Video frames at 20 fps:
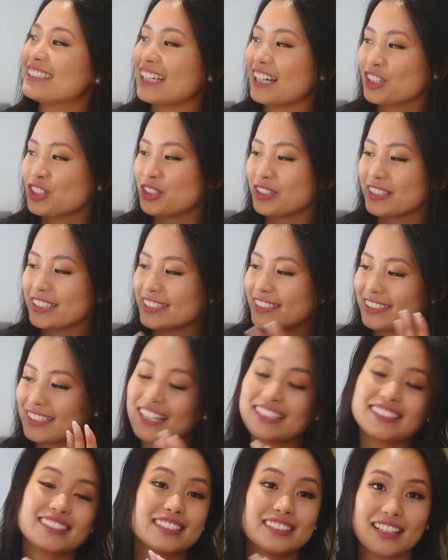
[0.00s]
actually the
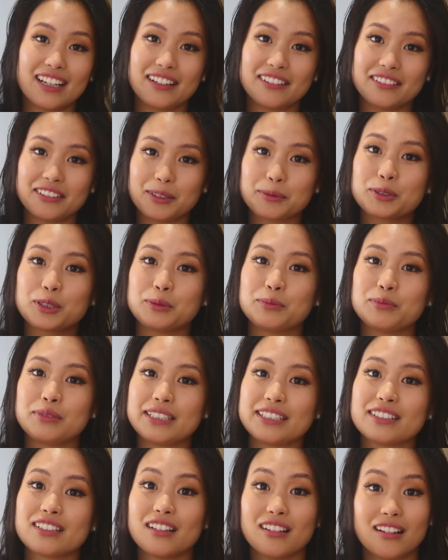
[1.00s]
Dyson Airwrap
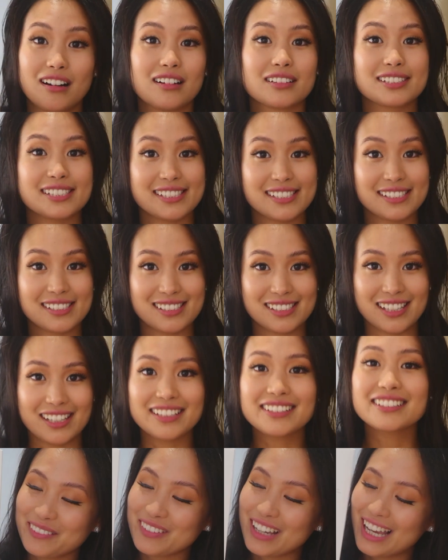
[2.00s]
Complete Long
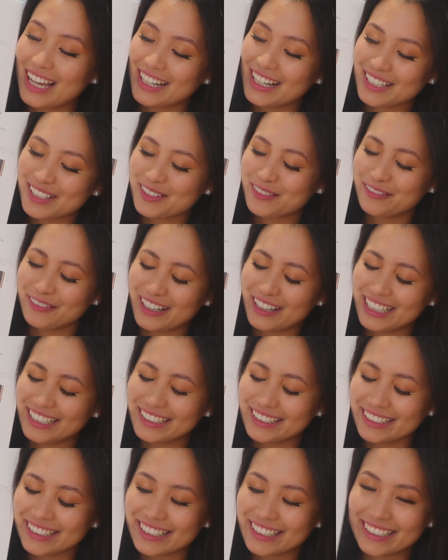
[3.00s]
Set, and it's
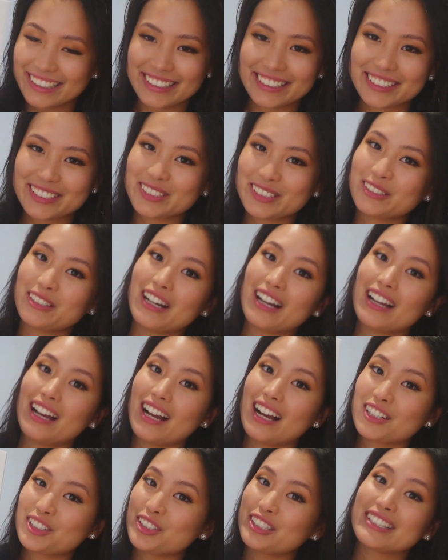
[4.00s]
finally here, so I
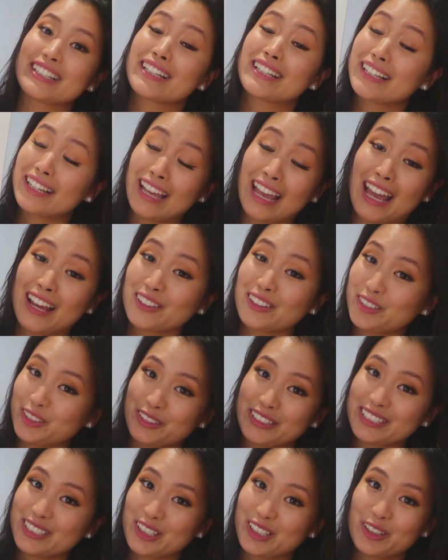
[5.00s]
actually can't
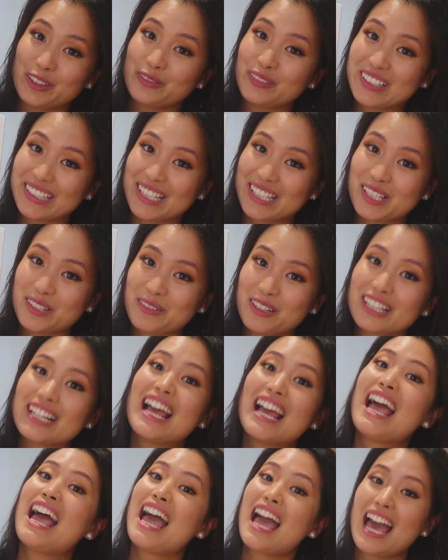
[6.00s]
wait to open this one
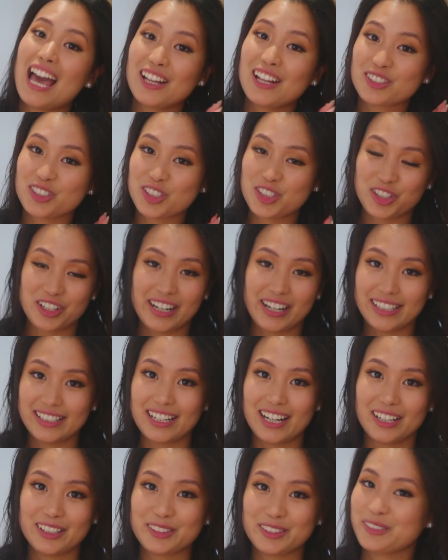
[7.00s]
and to try it
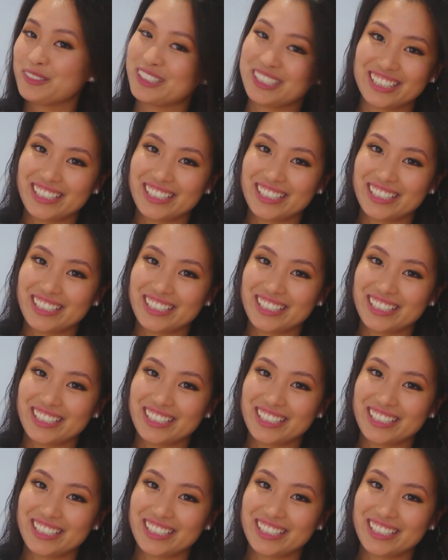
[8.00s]
out with you